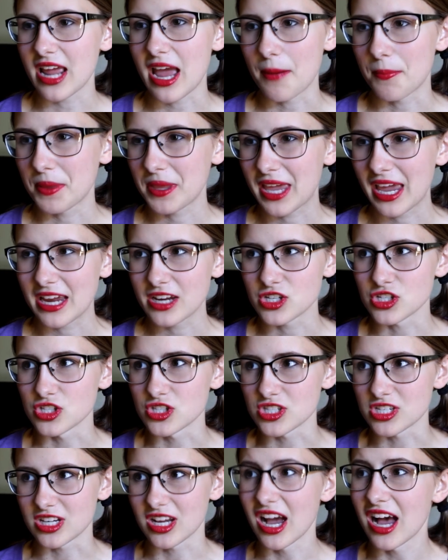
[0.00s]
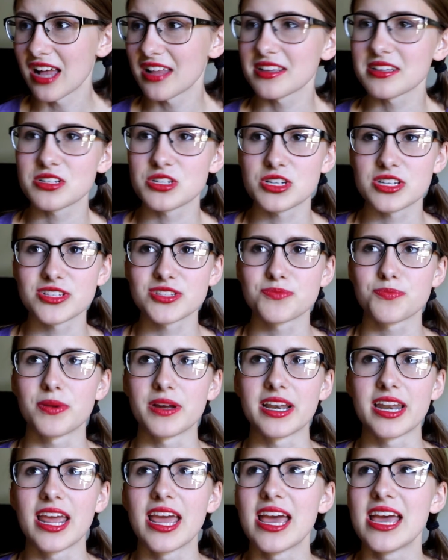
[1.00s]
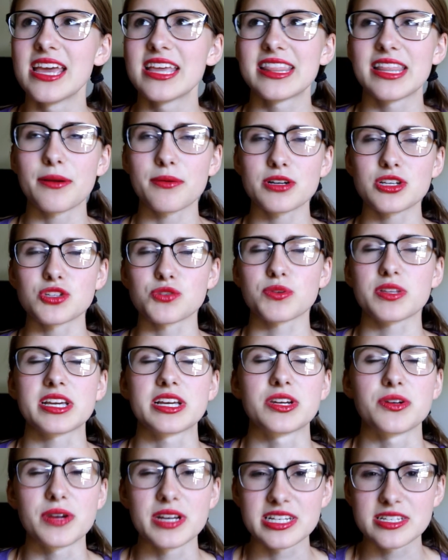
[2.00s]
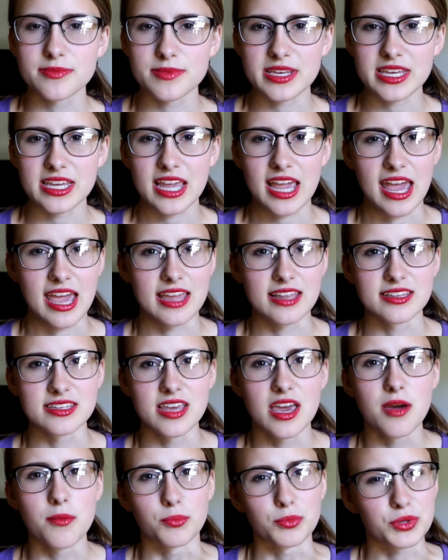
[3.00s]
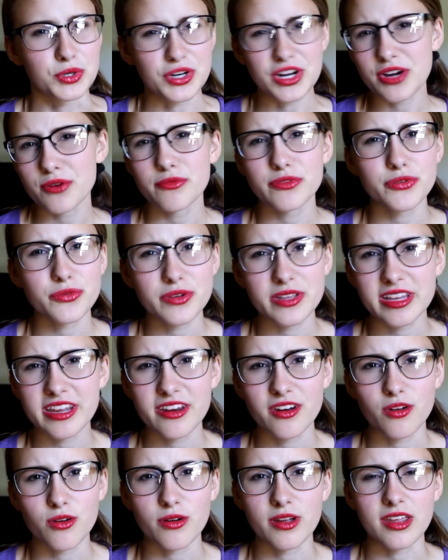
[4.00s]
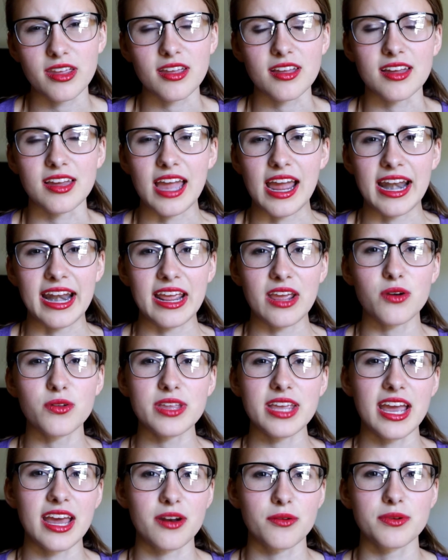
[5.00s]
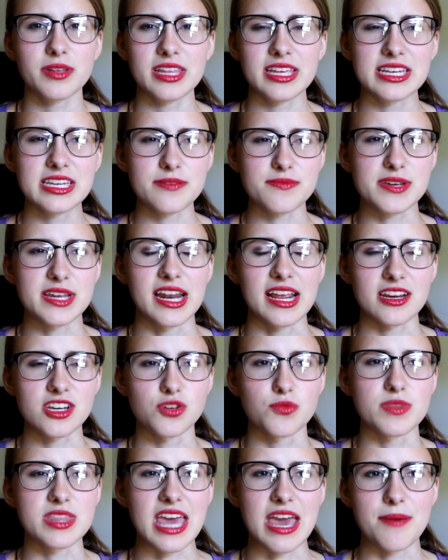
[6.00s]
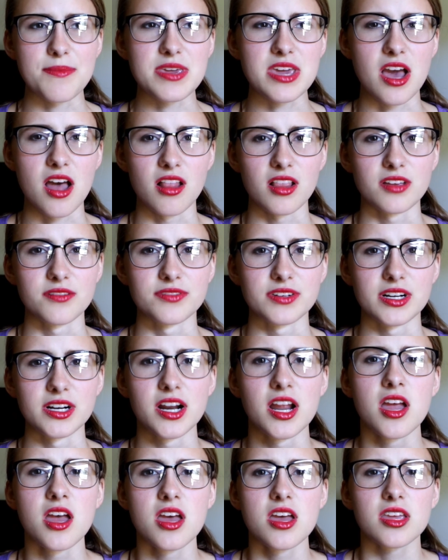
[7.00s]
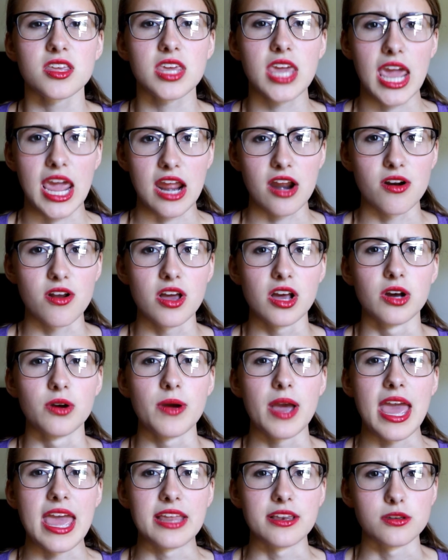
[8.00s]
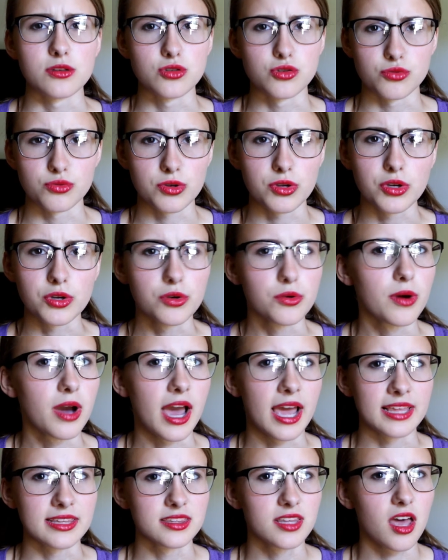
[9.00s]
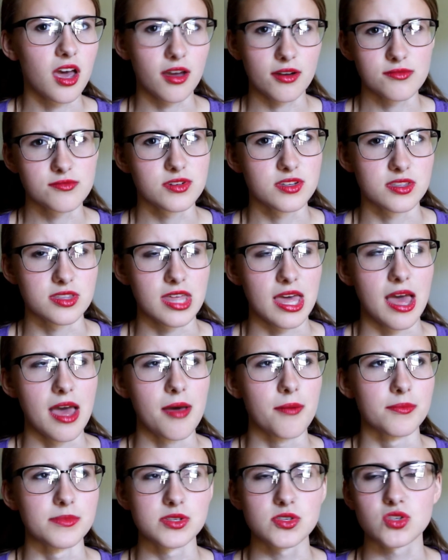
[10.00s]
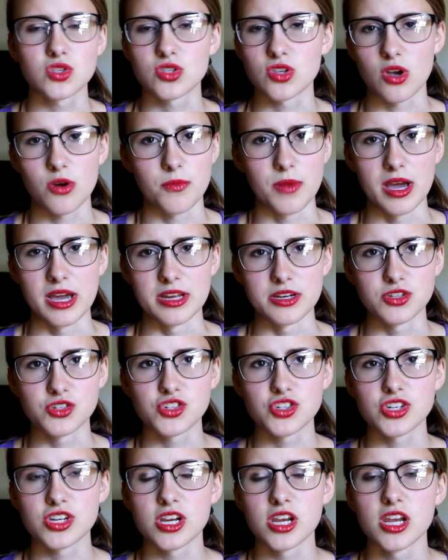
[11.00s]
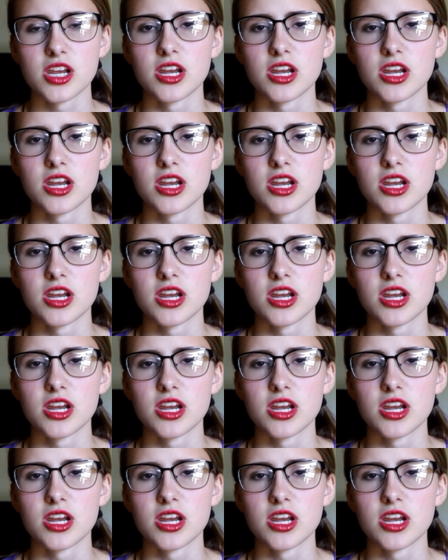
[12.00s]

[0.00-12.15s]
applications to colleges, but they were just really annoying to me and Maureen was really annoying and I only had a really deep connection with Emmy Oliver, Caro and Drew. I loved them so much.